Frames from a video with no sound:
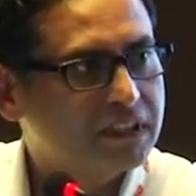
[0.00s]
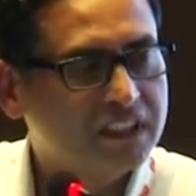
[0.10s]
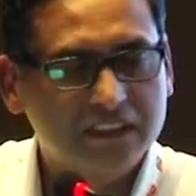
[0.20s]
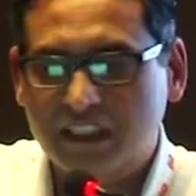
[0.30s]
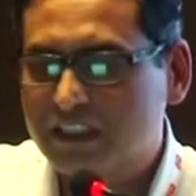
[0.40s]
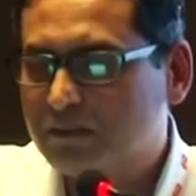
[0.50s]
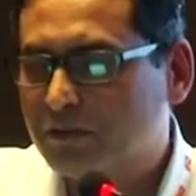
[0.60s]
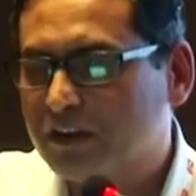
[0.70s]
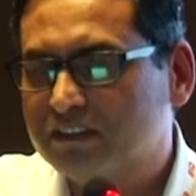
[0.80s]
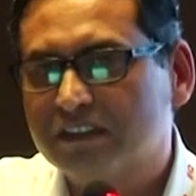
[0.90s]
incentive
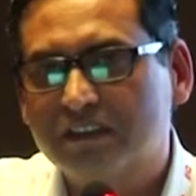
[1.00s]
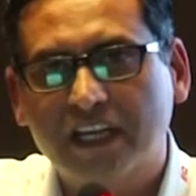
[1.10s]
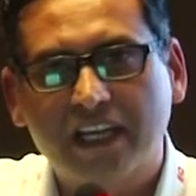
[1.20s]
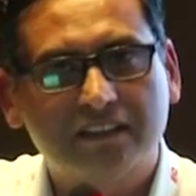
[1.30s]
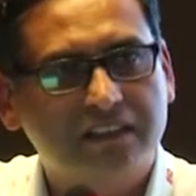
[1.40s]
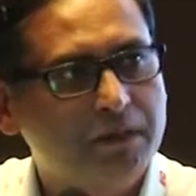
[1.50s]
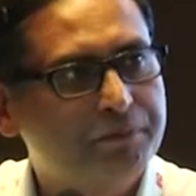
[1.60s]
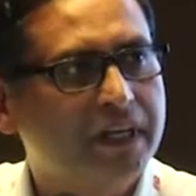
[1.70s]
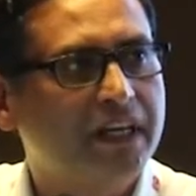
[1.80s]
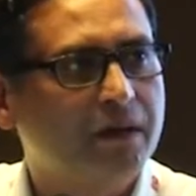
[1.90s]
policies like
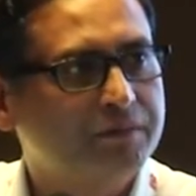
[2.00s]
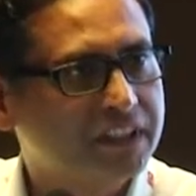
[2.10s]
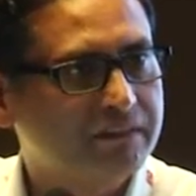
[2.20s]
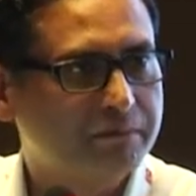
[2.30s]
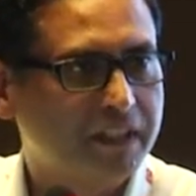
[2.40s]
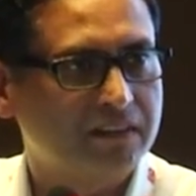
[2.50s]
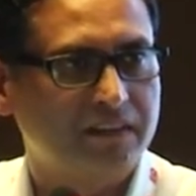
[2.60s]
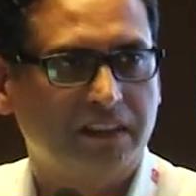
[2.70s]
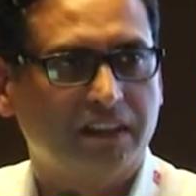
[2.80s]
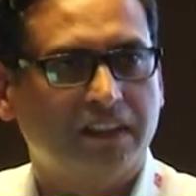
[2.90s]
SIP and MSIP, but
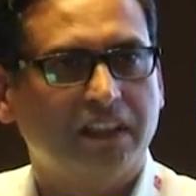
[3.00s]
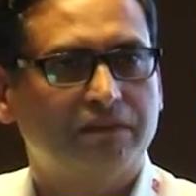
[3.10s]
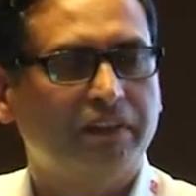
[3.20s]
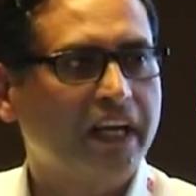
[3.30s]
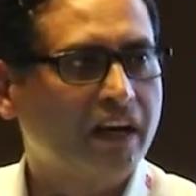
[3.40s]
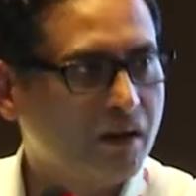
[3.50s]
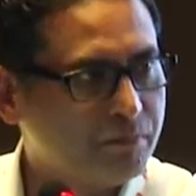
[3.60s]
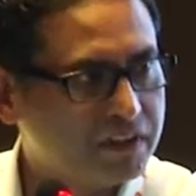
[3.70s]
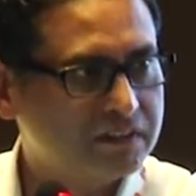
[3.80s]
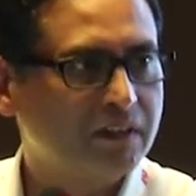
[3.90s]
it's very
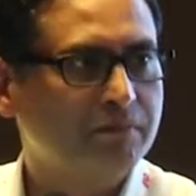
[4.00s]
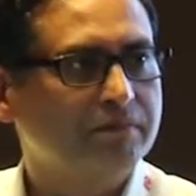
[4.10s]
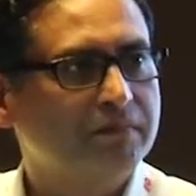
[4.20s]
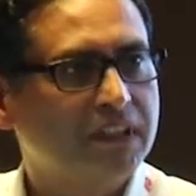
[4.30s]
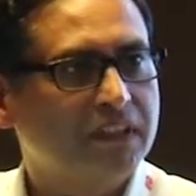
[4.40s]
cumbersome